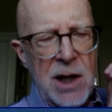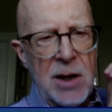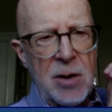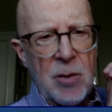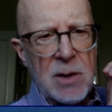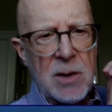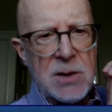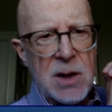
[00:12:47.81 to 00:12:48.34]

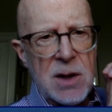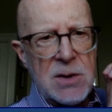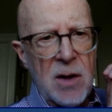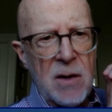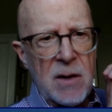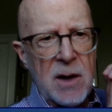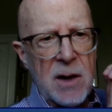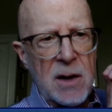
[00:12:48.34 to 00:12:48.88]
January
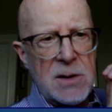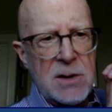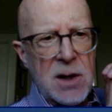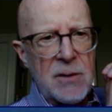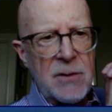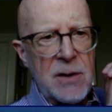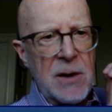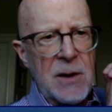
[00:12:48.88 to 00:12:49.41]
6th, all that kind of
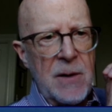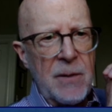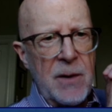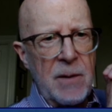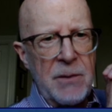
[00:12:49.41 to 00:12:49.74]
stuff